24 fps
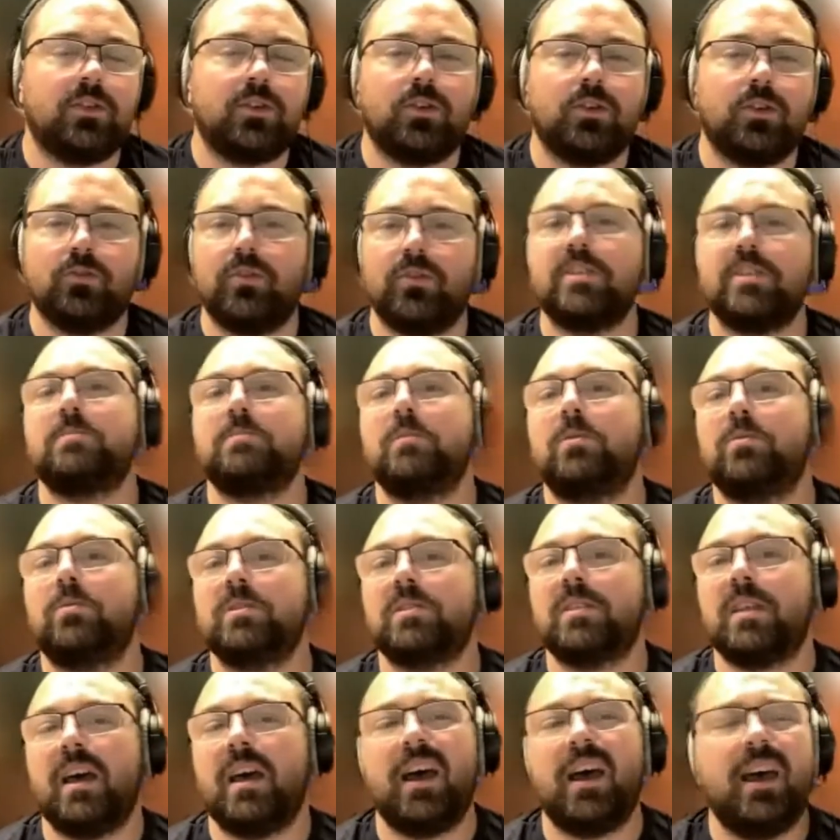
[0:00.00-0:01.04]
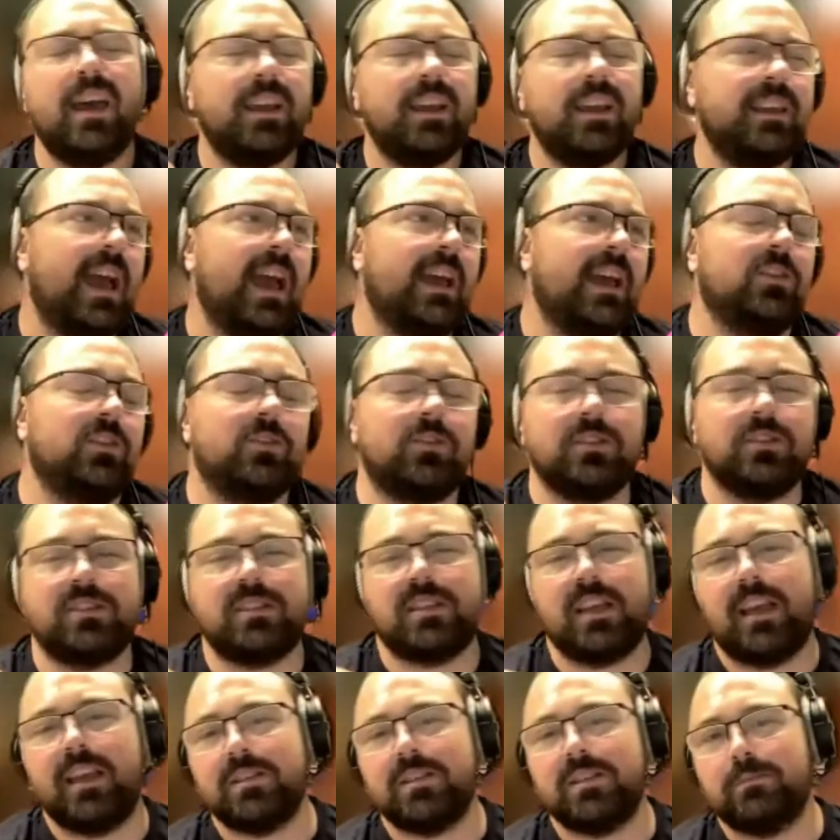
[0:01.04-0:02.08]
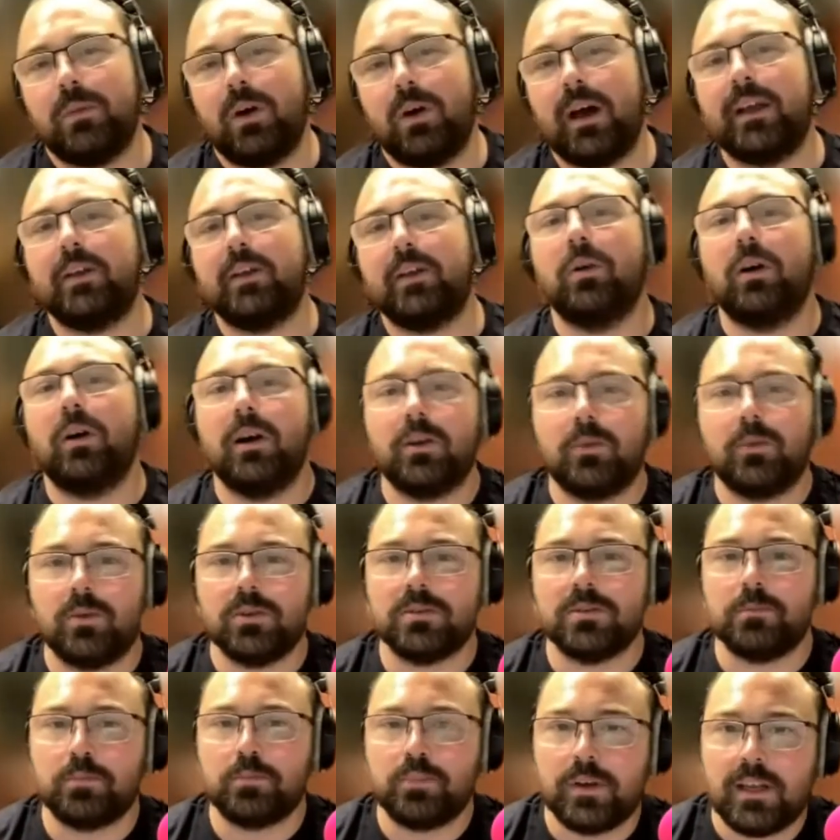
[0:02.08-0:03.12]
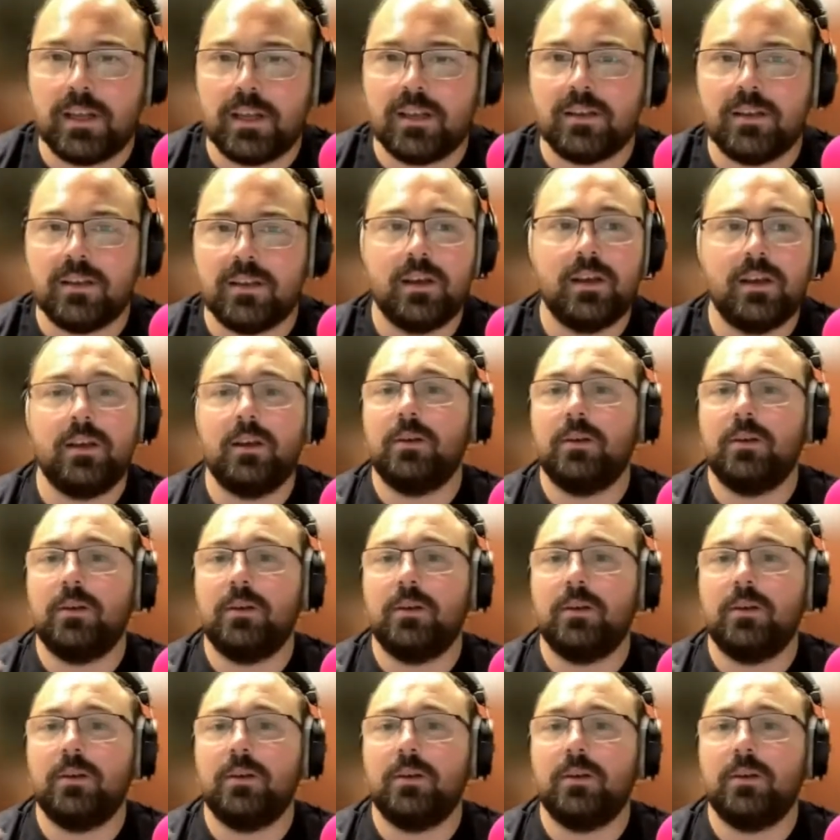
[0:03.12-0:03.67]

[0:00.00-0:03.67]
The charisma was there. Yeah, you could say his mic work wasn't brilliant,